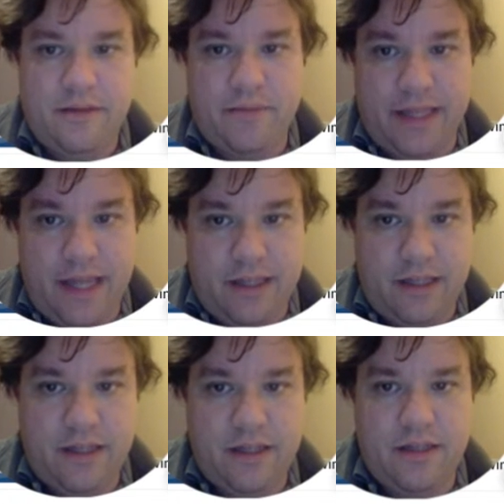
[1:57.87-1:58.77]
but
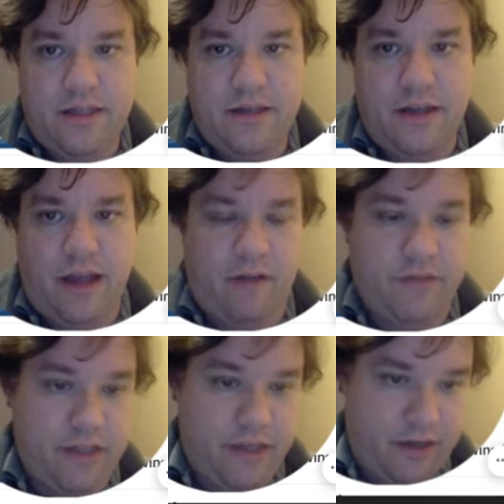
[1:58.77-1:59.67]
then
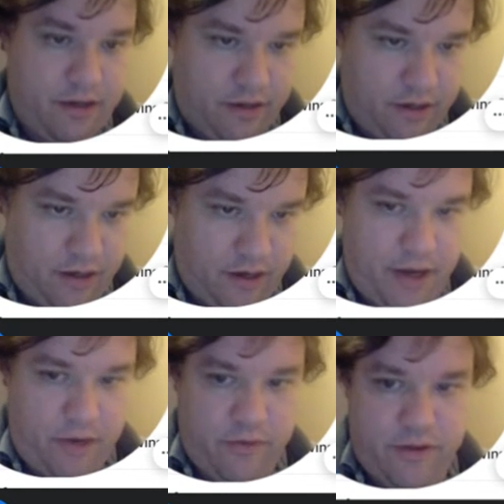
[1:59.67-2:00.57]
after they come
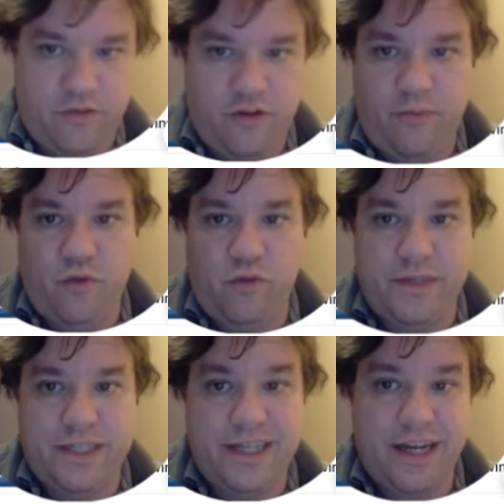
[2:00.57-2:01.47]
back with a trump, we will
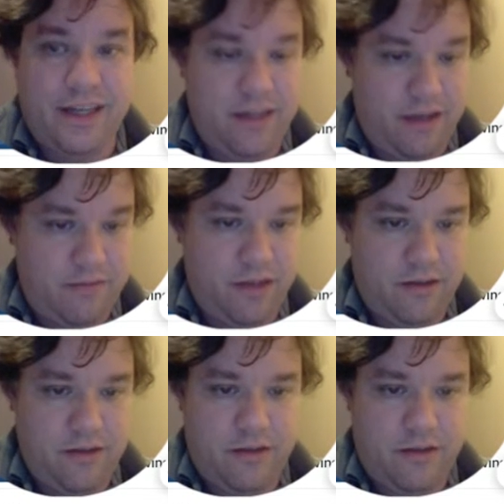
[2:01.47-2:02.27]
be stuck in dummy